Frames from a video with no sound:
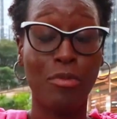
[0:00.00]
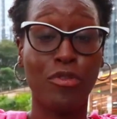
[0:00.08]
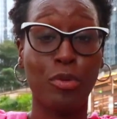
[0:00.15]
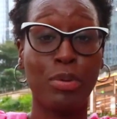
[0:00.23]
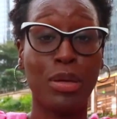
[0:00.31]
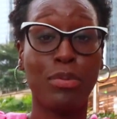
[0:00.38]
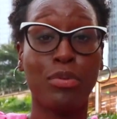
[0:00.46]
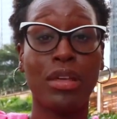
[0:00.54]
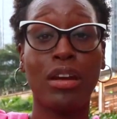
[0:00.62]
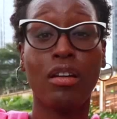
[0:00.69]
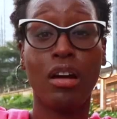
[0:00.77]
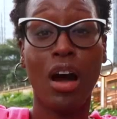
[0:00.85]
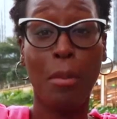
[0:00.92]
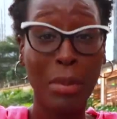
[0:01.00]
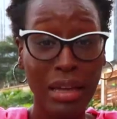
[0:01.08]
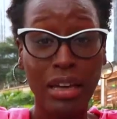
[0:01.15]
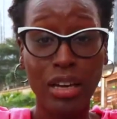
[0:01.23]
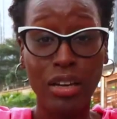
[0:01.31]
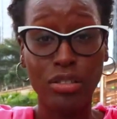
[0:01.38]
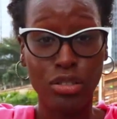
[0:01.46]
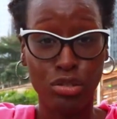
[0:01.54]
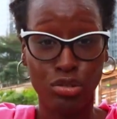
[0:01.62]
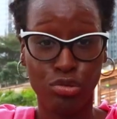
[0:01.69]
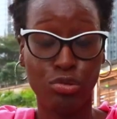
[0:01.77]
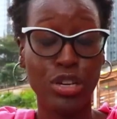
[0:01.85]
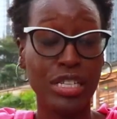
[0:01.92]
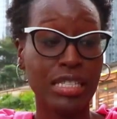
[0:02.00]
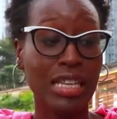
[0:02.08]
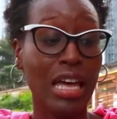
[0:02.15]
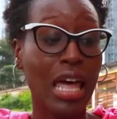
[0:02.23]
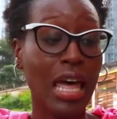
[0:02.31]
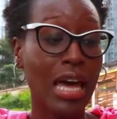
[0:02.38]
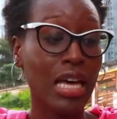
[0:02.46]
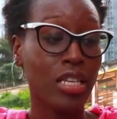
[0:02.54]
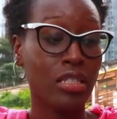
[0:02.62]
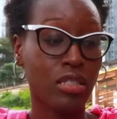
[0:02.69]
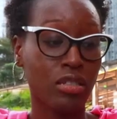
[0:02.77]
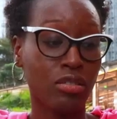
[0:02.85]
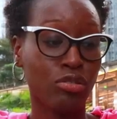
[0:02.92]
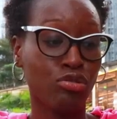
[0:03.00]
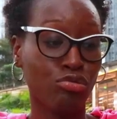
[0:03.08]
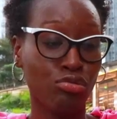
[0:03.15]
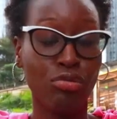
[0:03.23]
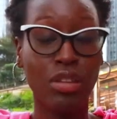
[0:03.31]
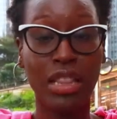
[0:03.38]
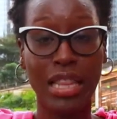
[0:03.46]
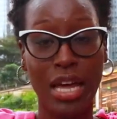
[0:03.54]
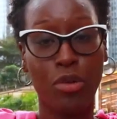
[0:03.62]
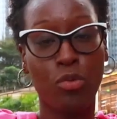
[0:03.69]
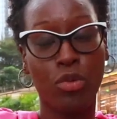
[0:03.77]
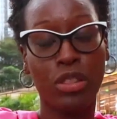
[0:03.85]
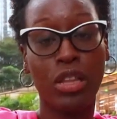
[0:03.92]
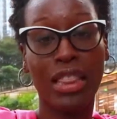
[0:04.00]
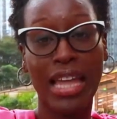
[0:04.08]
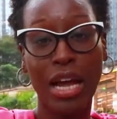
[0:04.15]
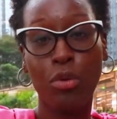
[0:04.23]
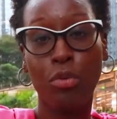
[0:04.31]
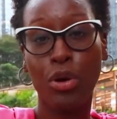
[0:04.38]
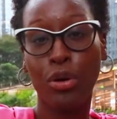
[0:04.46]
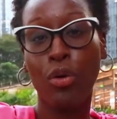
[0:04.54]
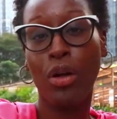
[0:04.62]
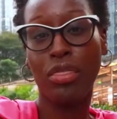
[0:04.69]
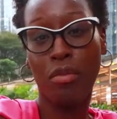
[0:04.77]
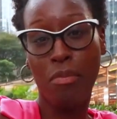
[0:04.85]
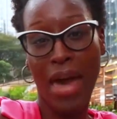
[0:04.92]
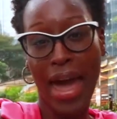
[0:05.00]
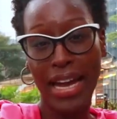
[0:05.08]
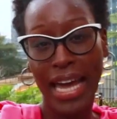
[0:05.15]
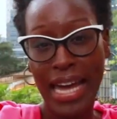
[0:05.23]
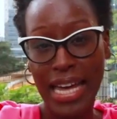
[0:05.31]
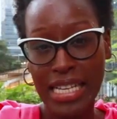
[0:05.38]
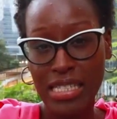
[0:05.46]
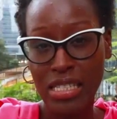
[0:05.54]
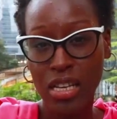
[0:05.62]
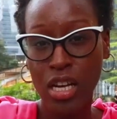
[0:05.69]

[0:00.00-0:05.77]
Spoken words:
for people that are coming here to source is to do the legwork on the back end,